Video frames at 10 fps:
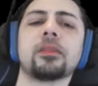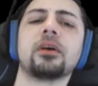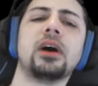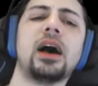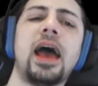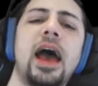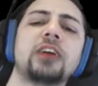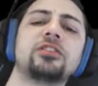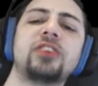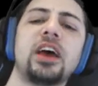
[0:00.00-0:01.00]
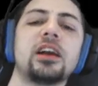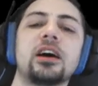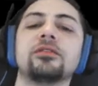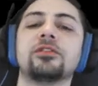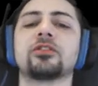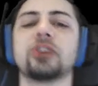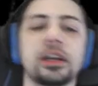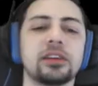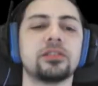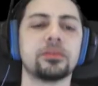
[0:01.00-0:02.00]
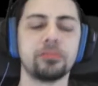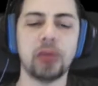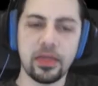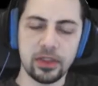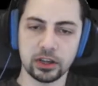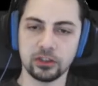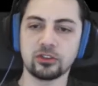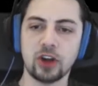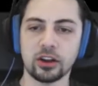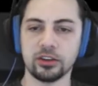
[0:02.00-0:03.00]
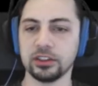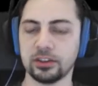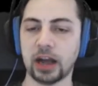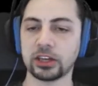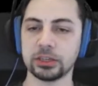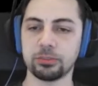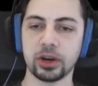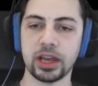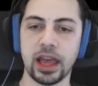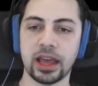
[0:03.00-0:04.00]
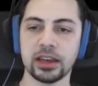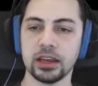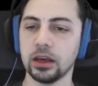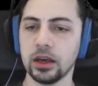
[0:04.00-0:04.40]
hash set of strings. And the constructor is actually pretty handy.